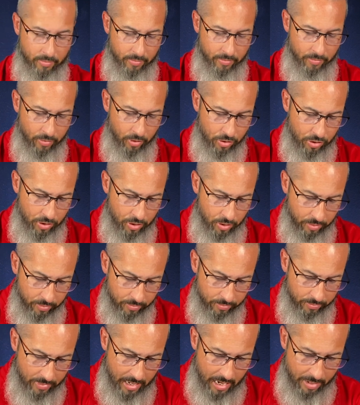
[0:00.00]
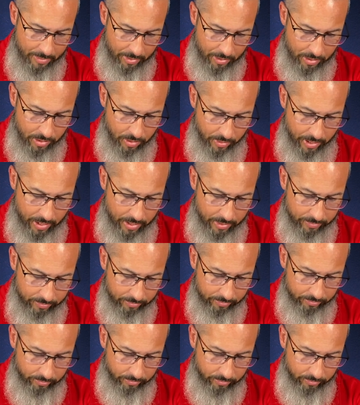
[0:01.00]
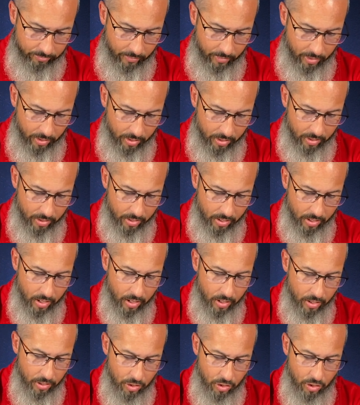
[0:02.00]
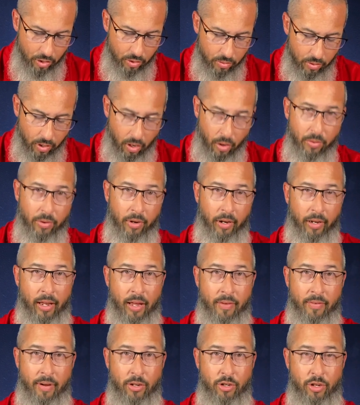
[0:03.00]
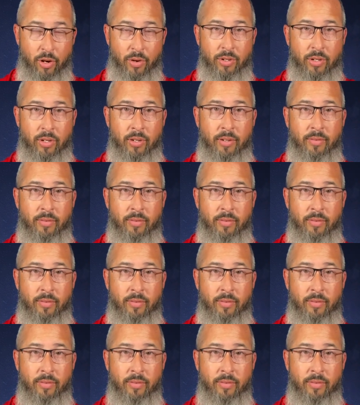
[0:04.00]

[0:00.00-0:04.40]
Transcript: Verse 2, Amos 3. You only have I chosen,